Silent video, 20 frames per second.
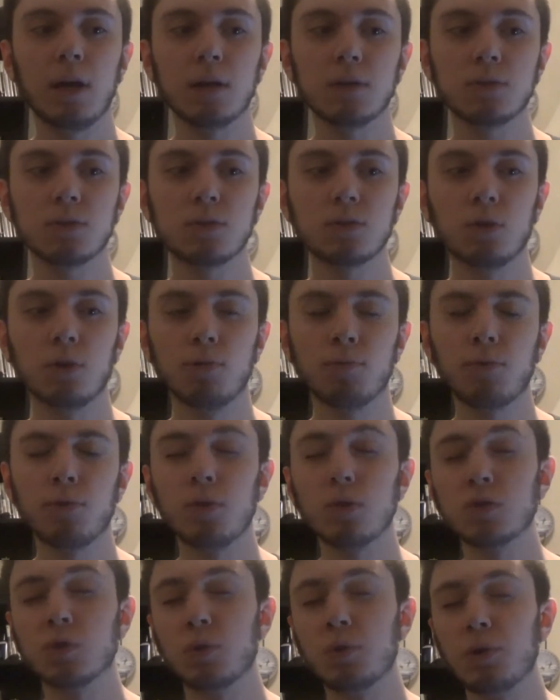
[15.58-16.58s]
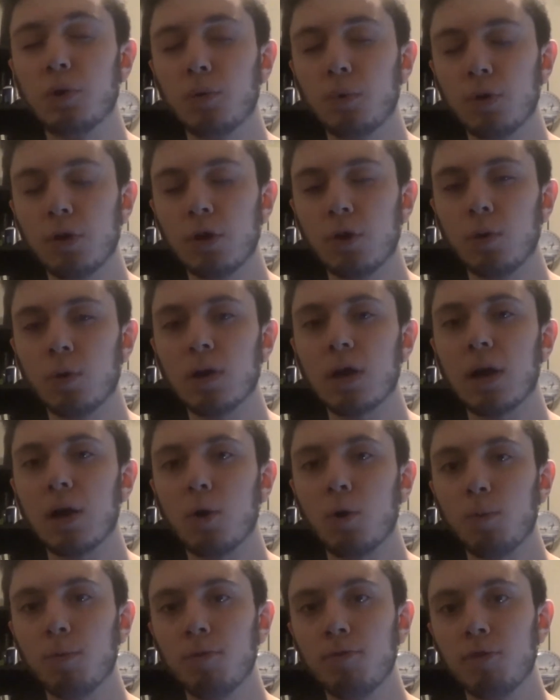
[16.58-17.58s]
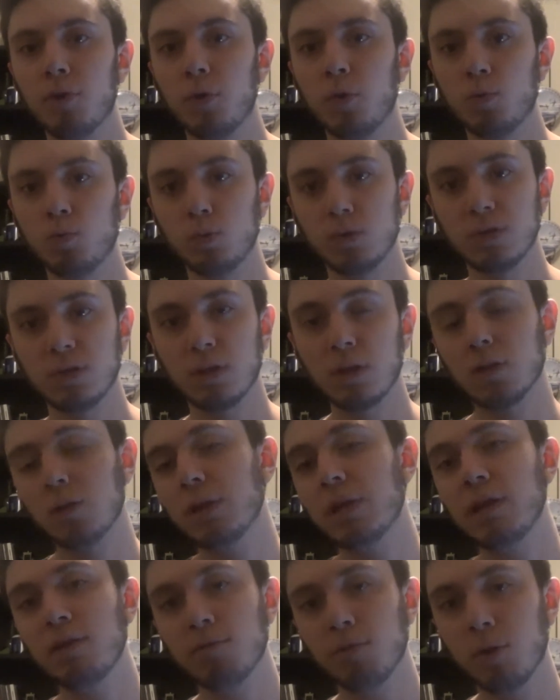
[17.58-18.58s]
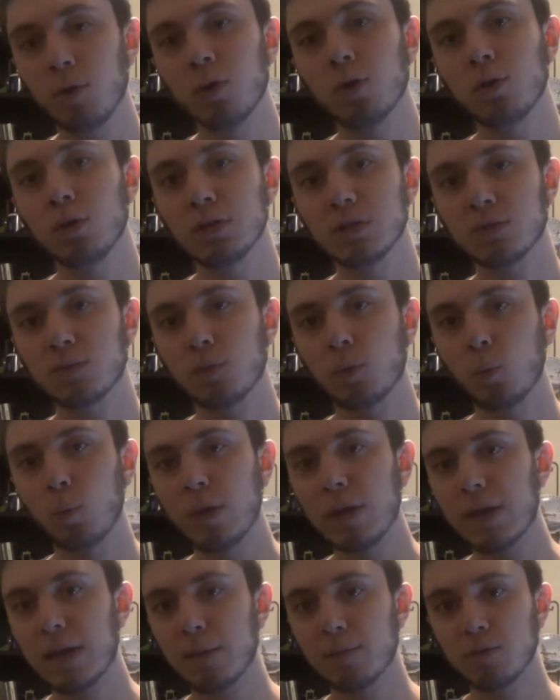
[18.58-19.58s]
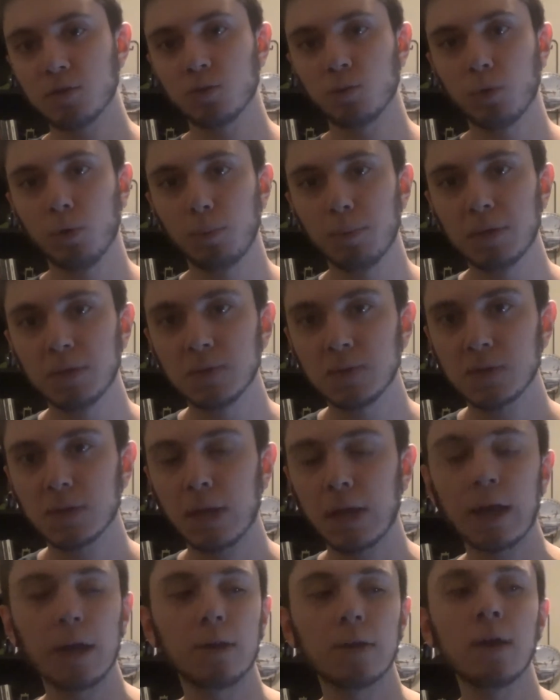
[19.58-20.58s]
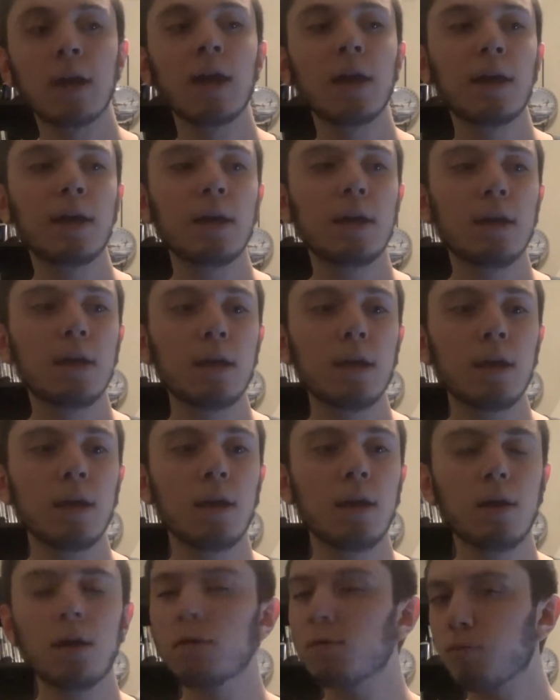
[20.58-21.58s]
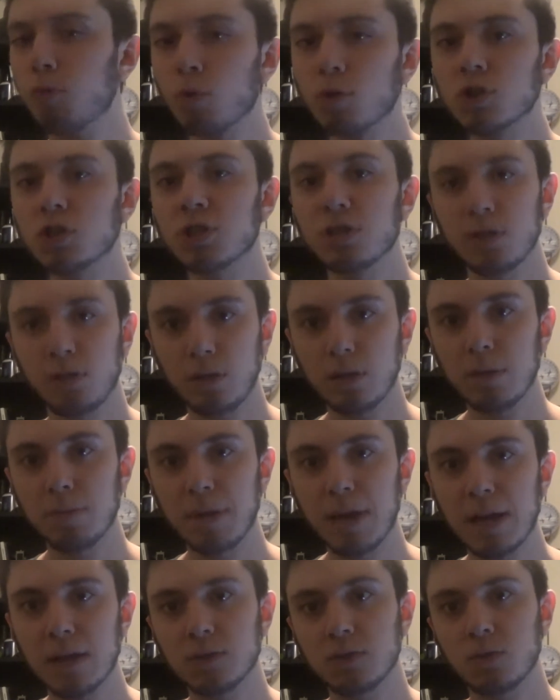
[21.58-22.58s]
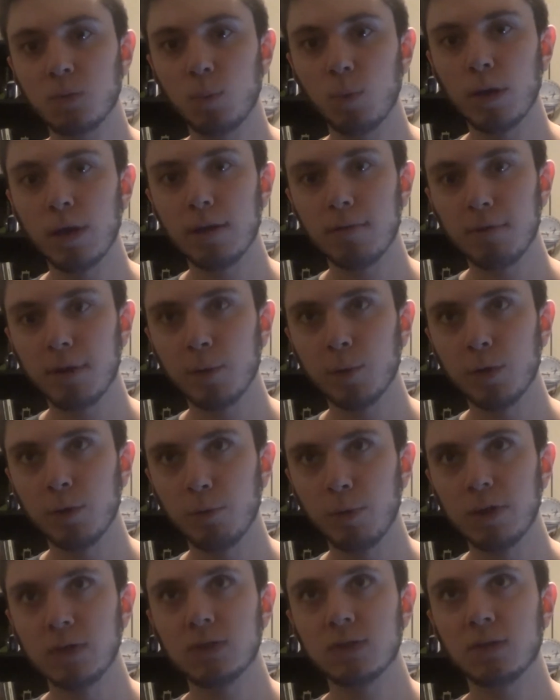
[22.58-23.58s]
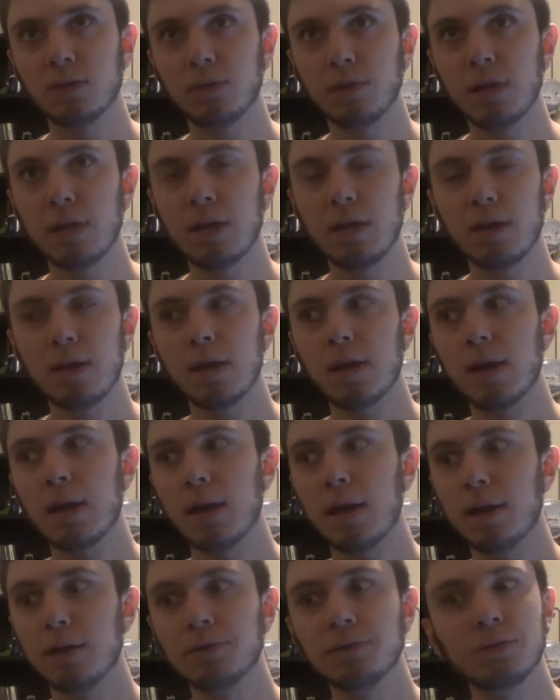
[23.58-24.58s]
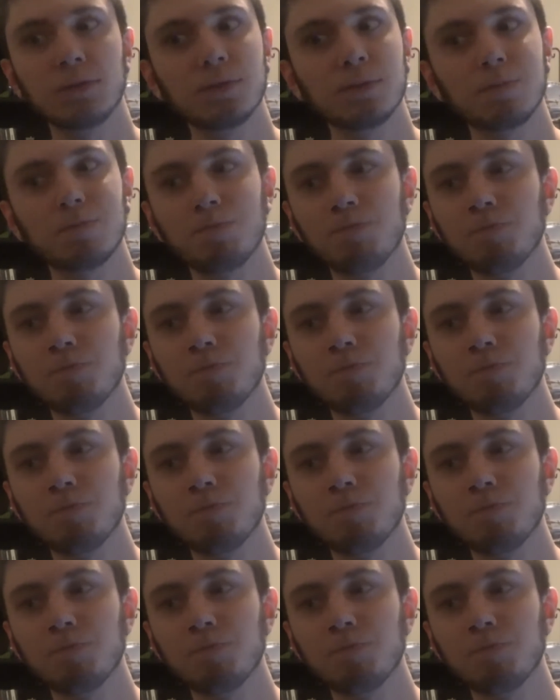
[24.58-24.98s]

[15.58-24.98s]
So for those who don't know, Kyle Pavone was the clean vocalist for We Came As Romans, and he unfortunately passed away very recently, and